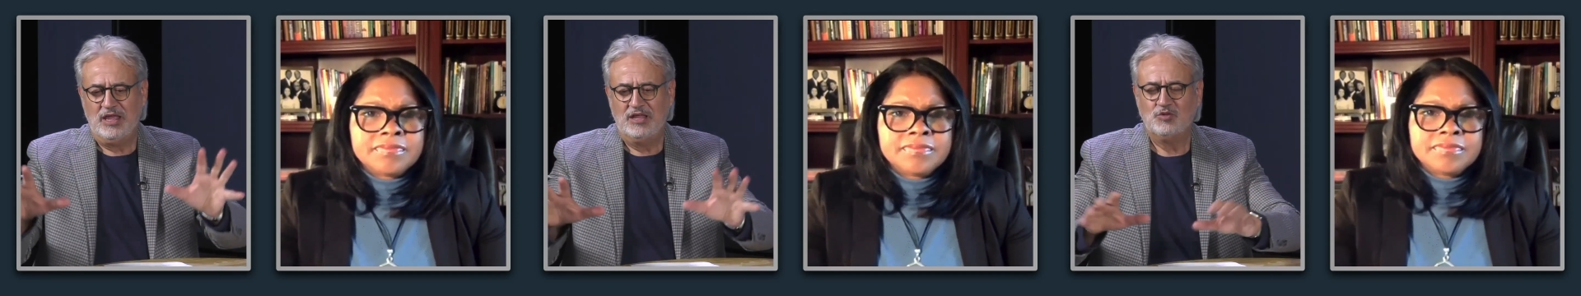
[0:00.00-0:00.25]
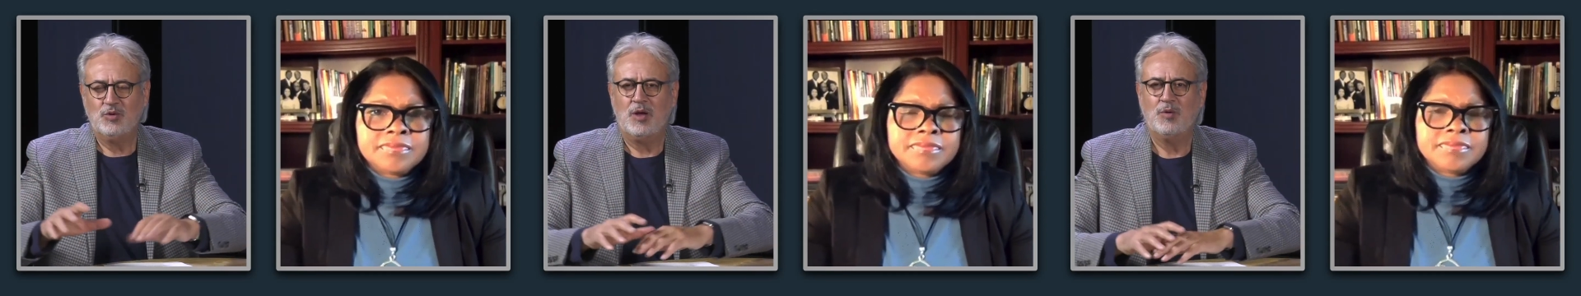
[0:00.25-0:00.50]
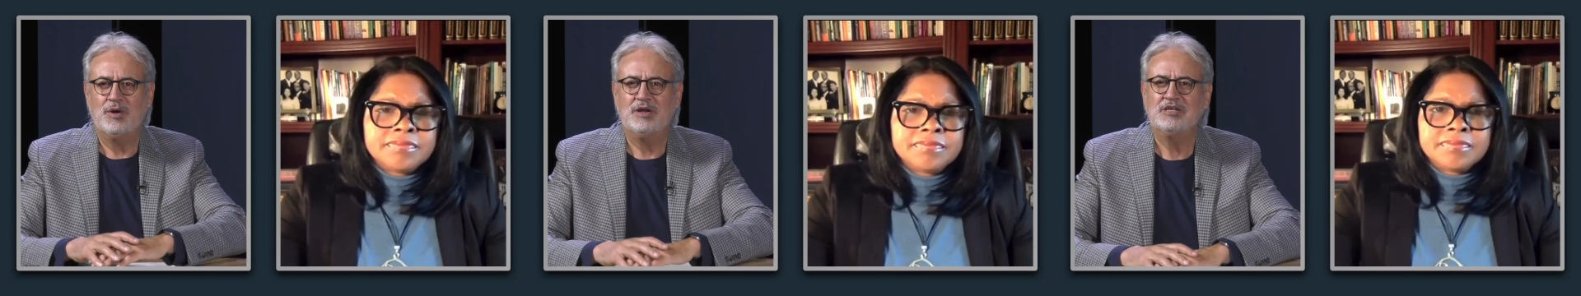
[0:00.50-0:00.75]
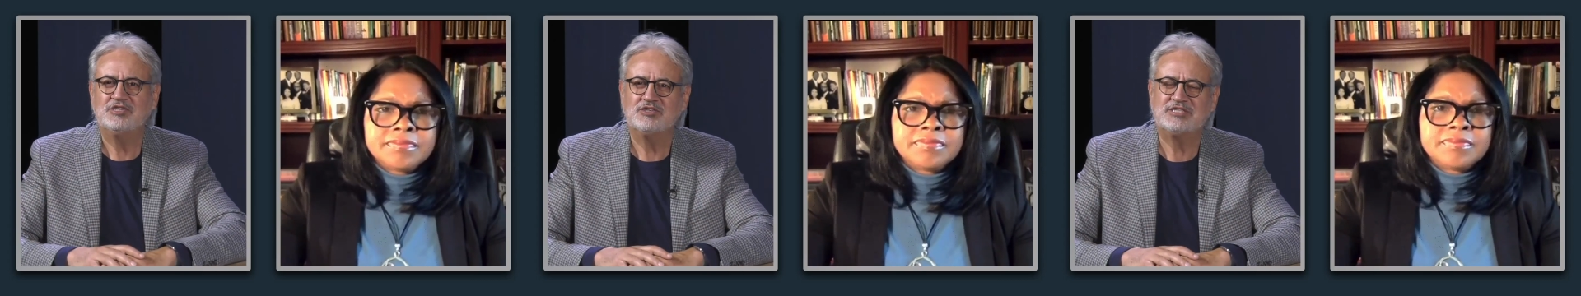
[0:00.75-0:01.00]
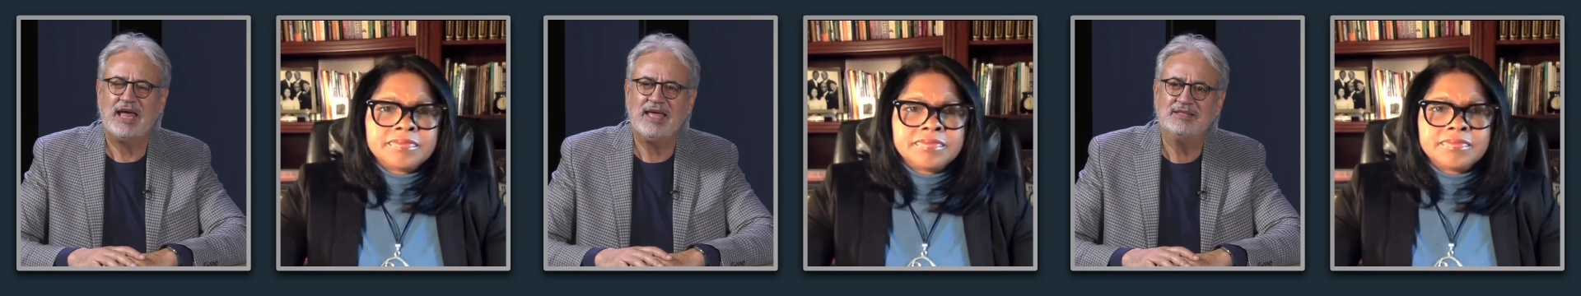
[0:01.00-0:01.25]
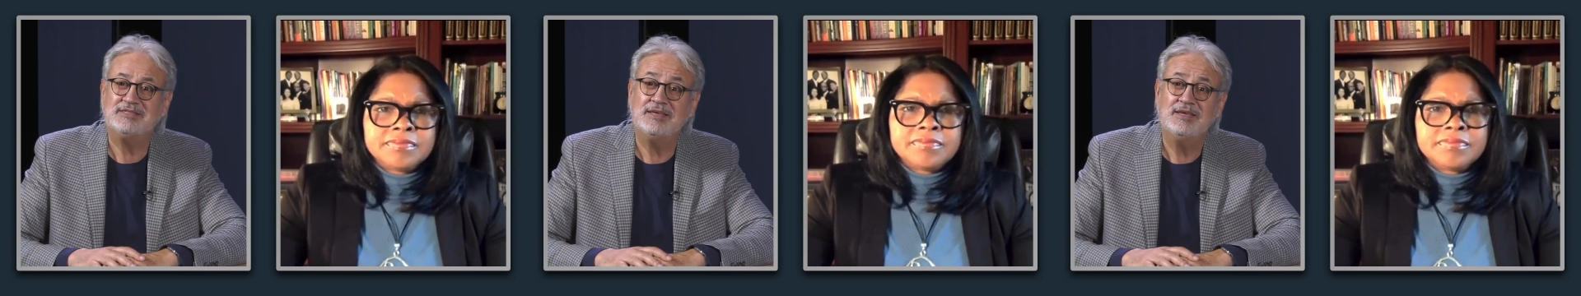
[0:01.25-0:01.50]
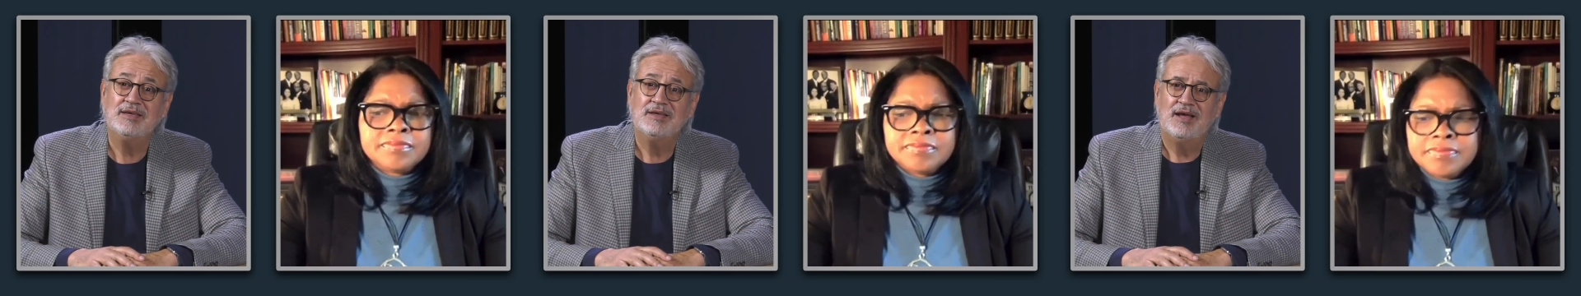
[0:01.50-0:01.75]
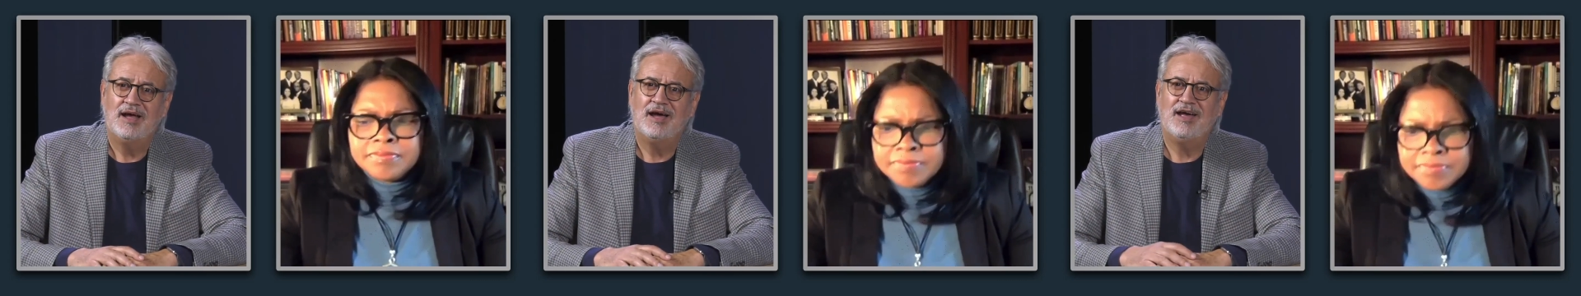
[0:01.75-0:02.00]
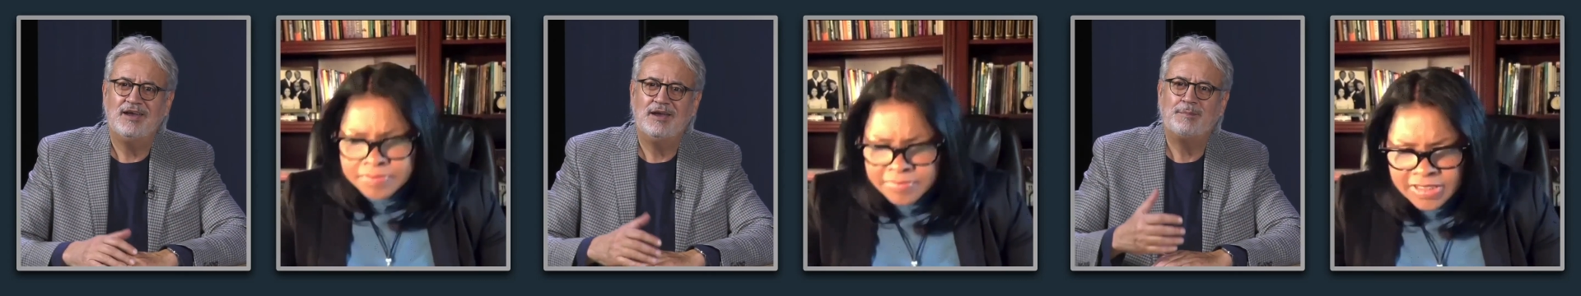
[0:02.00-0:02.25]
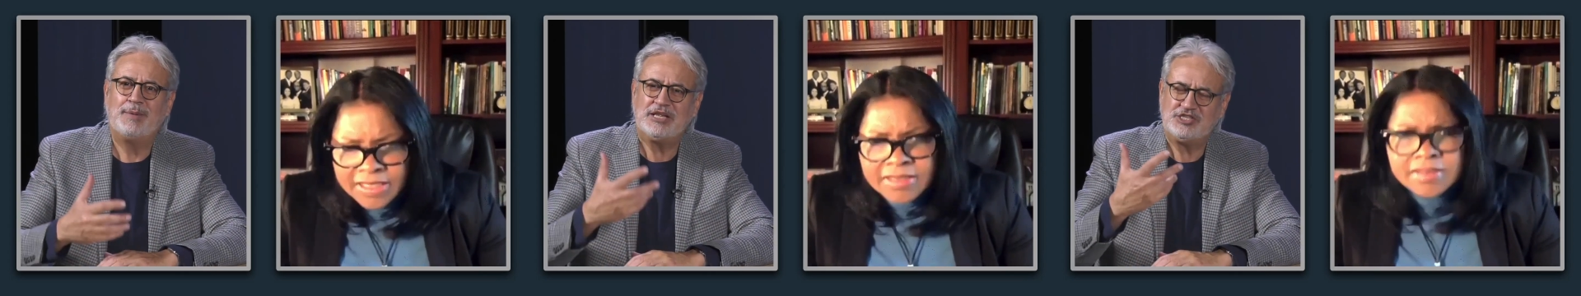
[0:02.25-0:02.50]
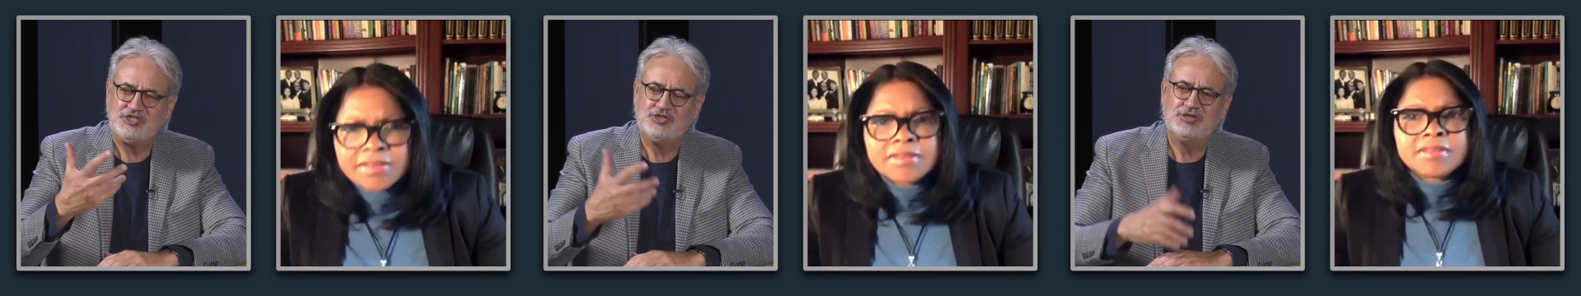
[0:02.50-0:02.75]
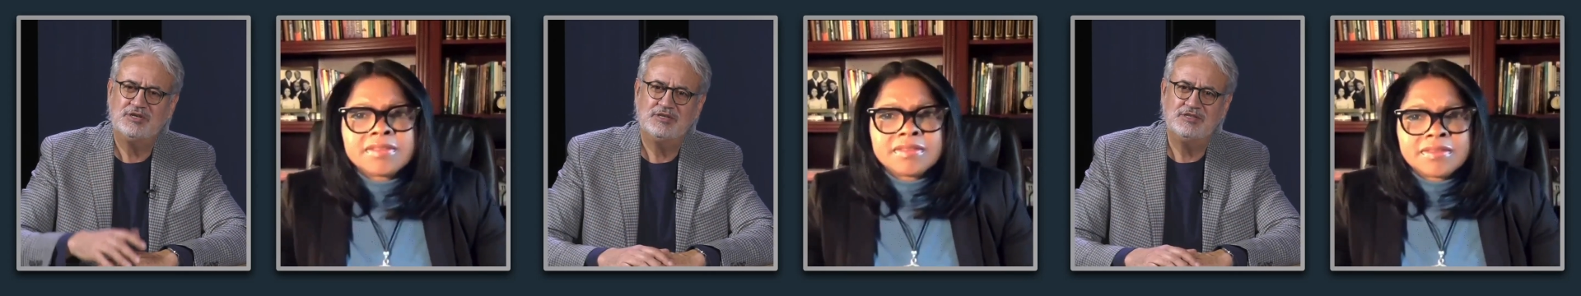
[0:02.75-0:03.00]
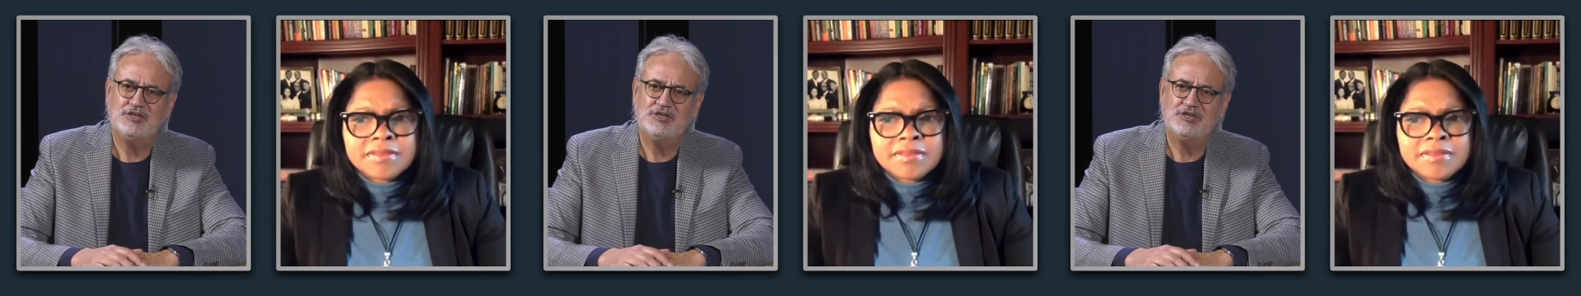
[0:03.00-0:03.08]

Speaker 1: to our society and pastor their